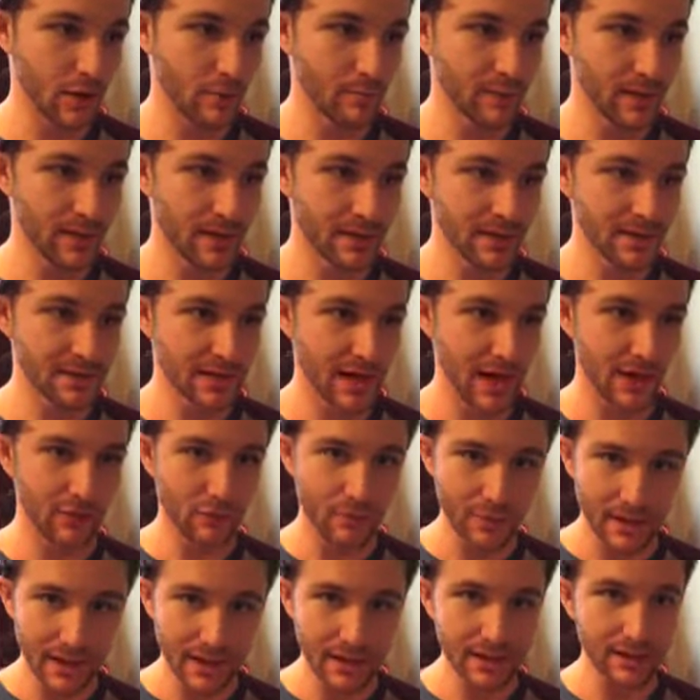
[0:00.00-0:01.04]
PSI
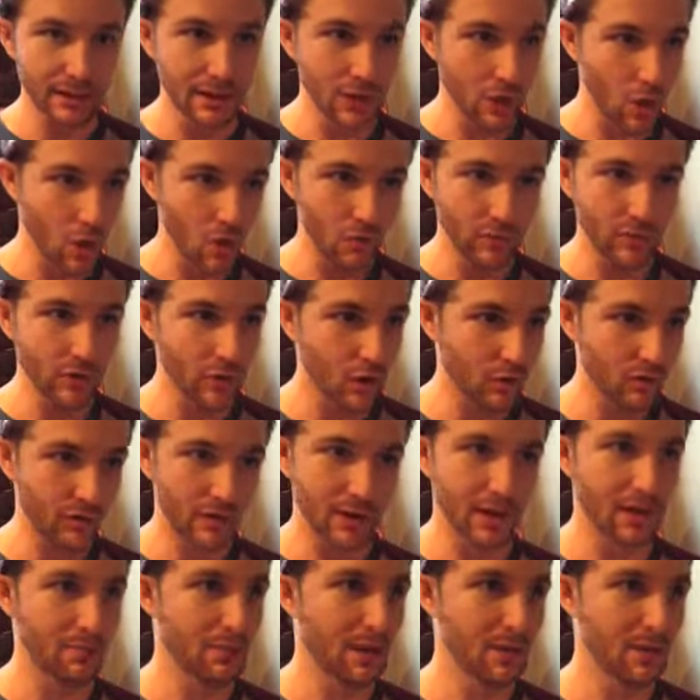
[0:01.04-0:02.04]
repeatedly over and over again,